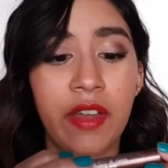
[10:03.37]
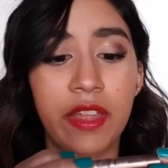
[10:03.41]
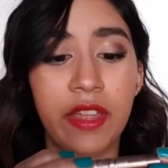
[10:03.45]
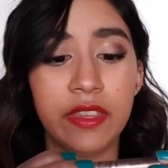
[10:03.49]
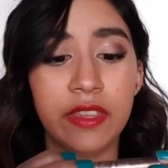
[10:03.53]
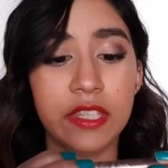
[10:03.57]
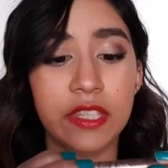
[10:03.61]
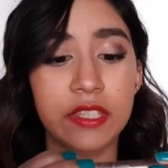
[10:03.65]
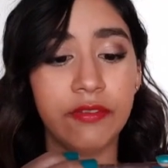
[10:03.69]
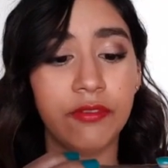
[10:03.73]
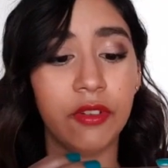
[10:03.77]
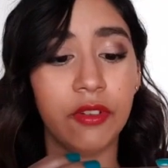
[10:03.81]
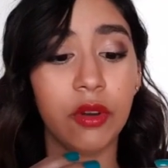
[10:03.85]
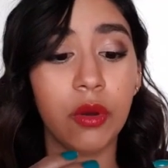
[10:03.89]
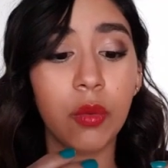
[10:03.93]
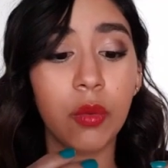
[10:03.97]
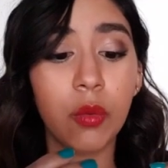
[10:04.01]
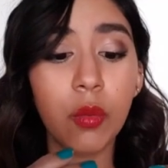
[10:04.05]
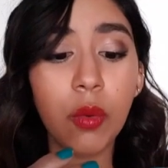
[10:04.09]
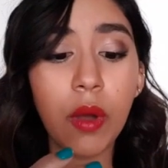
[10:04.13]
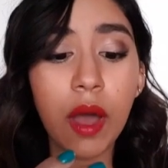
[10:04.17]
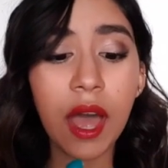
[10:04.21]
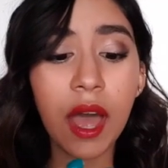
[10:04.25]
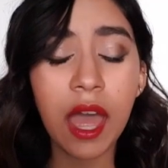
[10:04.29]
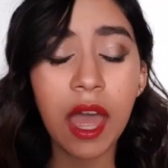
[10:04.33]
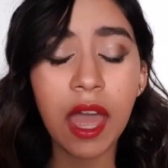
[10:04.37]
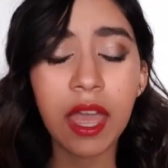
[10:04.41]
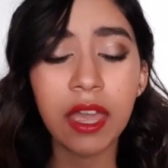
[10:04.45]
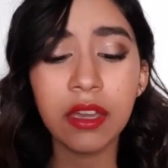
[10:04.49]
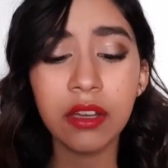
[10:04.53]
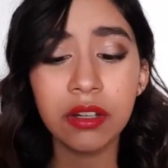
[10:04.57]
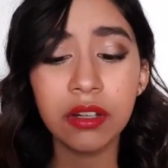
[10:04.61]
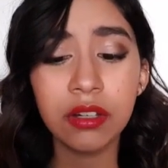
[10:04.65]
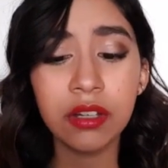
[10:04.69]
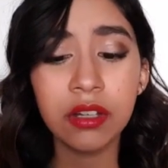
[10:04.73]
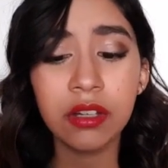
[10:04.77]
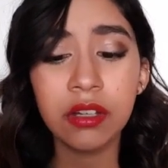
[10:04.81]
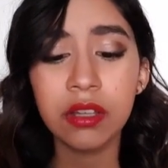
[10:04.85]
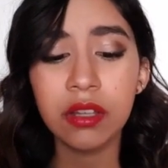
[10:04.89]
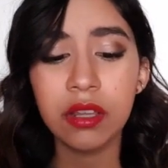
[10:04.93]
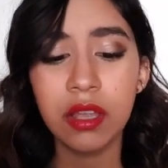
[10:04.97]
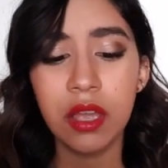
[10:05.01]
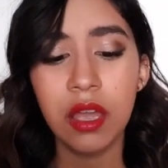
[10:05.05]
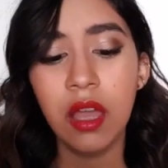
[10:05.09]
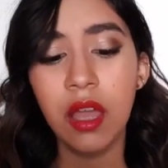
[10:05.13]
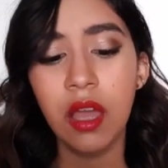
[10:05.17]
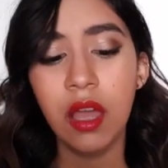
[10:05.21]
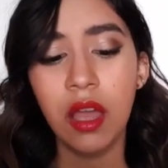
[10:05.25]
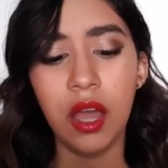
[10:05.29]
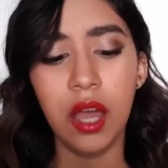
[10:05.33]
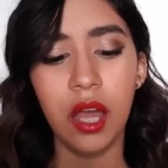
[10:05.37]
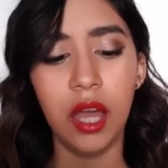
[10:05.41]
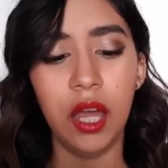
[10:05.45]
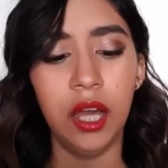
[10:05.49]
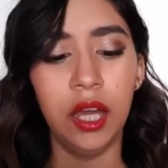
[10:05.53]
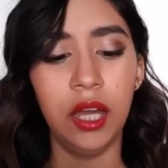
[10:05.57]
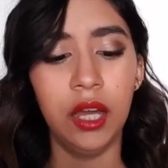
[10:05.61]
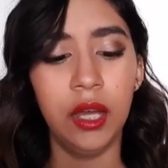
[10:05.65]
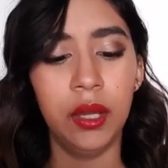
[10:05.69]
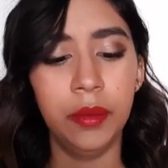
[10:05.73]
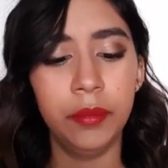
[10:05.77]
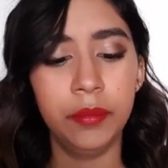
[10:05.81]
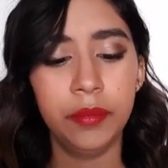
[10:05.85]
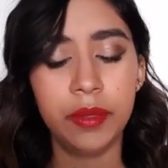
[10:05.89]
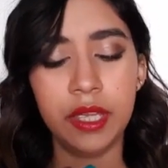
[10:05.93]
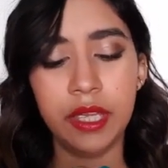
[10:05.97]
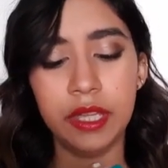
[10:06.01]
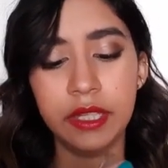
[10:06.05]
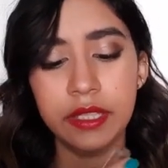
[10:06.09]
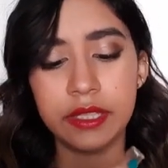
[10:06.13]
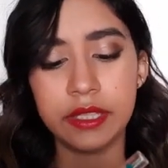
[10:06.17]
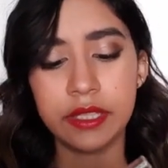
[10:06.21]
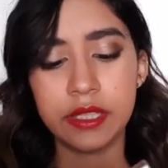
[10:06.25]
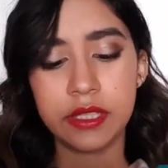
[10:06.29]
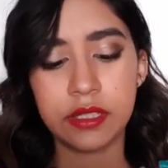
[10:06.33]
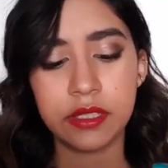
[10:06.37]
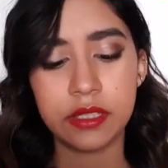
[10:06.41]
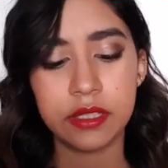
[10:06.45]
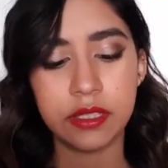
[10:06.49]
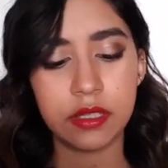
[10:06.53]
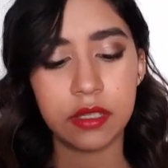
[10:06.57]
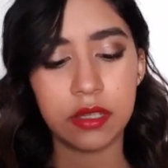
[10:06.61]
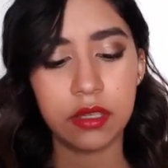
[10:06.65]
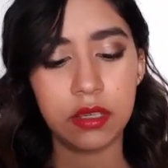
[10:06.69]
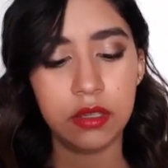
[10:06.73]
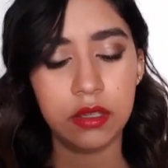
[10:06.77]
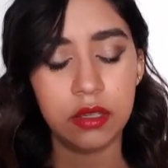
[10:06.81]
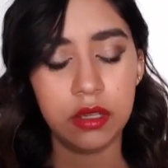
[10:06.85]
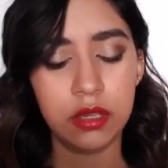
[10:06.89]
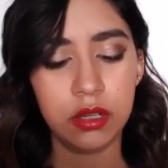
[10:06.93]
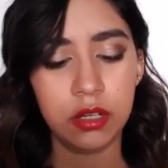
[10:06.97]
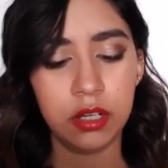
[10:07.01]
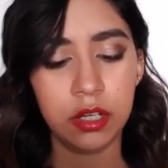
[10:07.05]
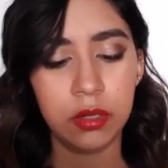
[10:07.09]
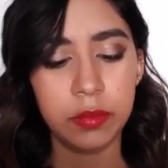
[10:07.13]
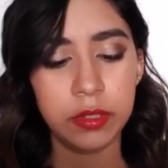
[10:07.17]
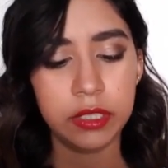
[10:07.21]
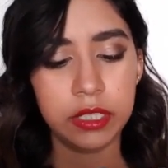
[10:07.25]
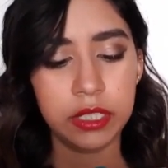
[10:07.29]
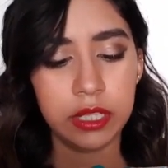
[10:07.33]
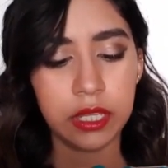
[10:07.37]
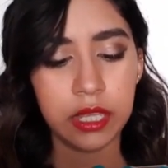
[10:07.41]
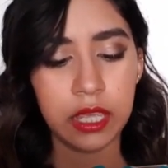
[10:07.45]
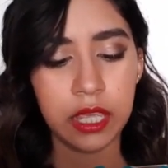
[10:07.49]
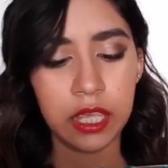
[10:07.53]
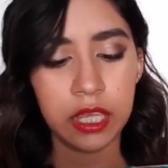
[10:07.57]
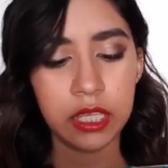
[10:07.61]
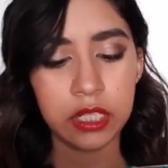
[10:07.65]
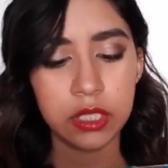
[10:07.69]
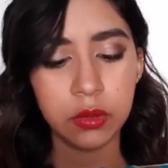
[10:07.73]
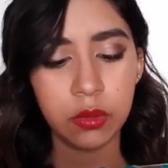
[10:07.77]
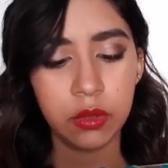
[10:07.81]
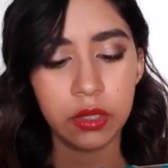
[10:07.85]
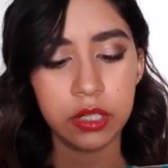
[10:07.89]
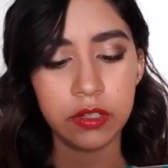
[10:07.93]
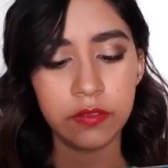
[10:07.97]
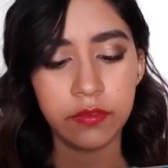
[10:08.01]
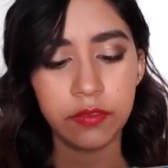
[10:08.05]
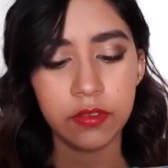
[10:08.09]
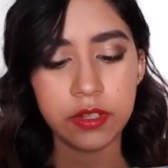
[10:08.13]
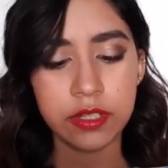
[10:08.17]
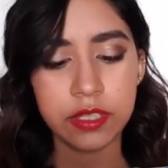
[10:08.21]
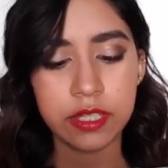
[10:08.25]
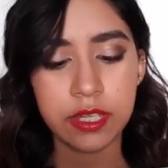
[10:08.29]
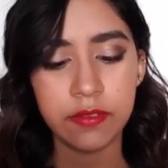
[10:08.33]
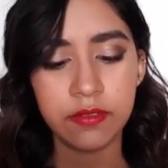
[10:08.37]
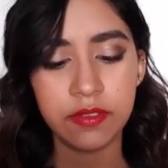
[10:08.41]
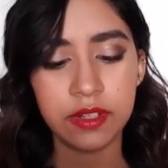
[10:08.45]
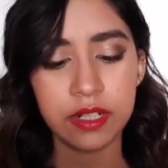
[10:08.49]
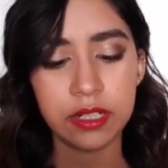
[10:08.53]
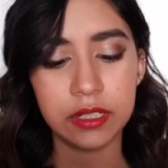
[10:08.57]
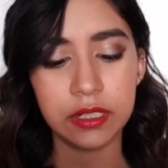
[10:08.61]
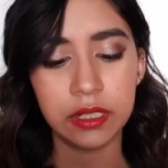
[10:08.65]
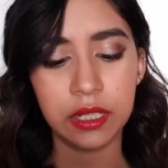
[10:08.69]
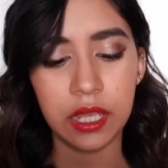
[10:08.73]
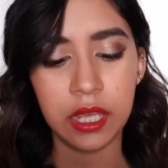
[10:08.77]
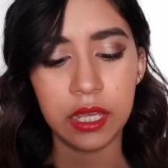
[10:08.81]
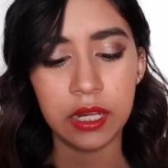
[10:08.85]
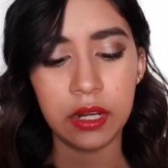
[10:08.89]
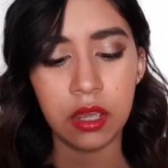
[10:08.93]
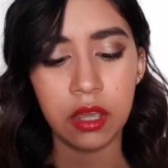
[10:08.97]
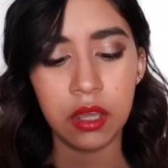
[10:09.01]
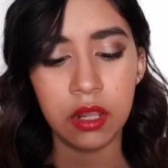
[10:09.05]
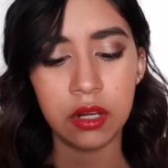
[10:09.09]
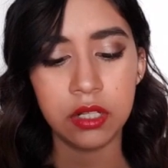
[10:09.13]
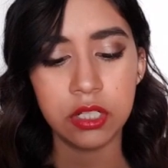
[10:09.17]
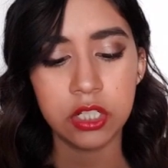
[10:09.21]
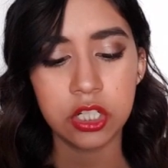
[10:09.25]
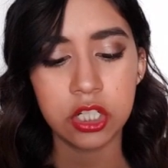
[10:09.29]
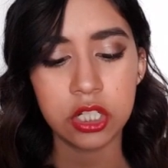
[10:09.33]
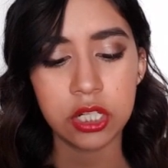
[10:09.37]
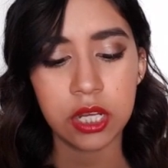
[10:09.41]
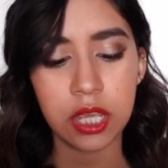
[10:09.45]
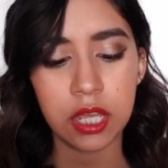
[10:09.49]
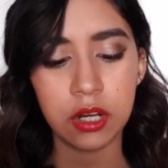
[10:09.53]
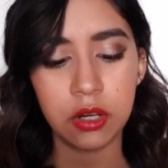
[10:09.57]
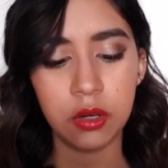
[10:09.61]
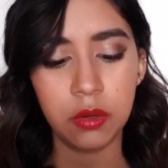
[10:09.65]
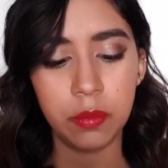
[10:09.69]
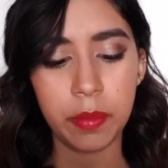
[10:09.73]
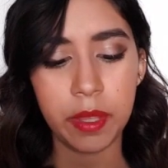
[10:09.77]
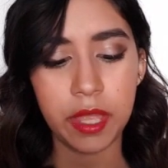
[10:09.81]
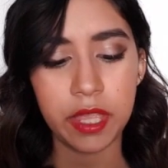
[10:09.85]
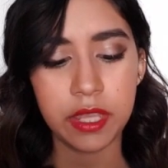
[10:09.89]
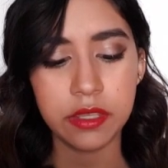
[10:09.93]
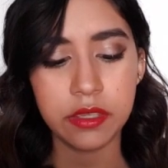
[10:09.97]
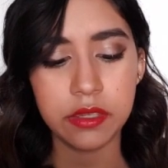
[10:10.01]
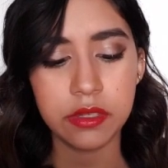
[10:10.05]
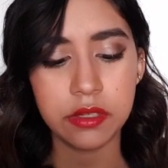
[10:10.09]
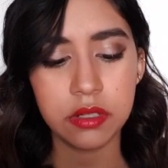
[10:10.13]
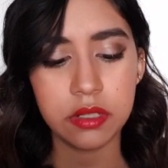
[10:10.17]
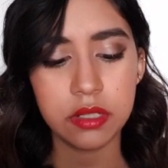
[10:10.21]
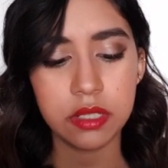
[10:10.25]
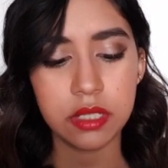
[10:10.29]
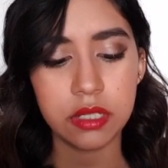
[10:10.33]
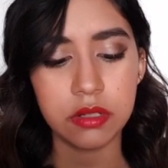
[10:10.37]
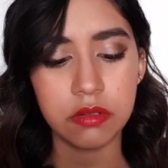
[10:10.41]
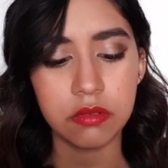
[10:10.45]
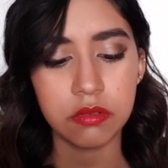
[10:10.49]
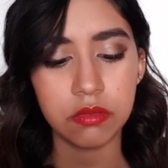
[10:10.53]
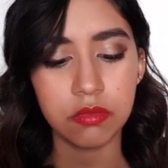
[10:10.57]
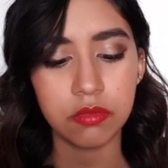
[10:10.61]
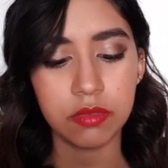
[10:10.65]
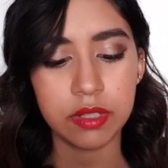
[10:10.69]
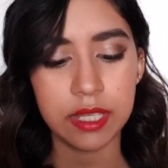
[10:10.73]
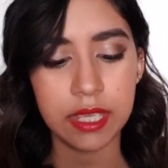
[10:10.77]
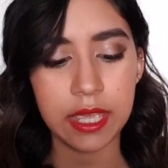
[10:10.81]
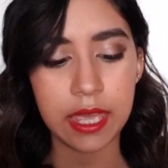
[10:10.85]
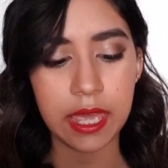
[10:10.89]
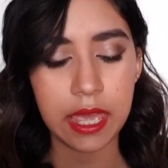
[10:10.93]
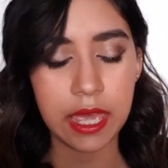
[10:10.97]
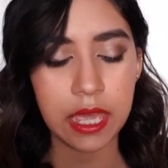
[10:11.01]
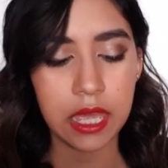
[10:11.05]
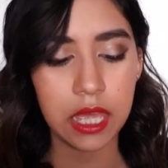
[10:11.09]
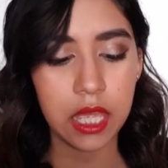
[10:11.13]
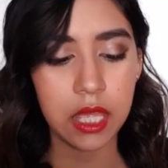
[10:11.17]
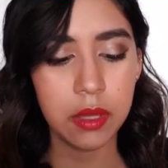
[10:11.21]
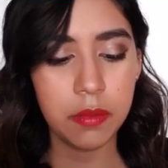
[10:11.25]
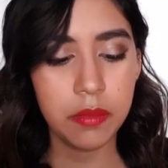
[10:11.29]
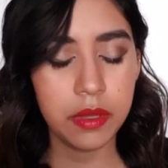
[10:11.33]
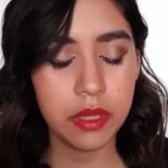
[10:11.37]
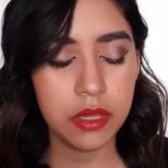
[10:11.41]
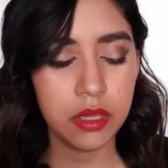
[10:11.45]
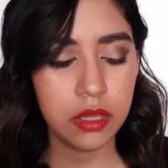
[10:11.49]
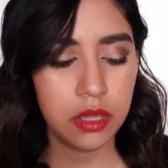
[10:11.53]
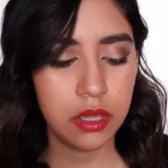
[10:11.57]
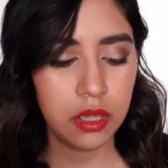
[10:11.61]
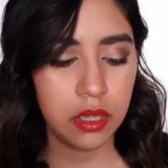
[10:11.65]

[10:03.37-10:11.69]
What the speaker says: had this for a while. It's Urban Decay 24/7 Glide On Shadow Pencil in Rehab.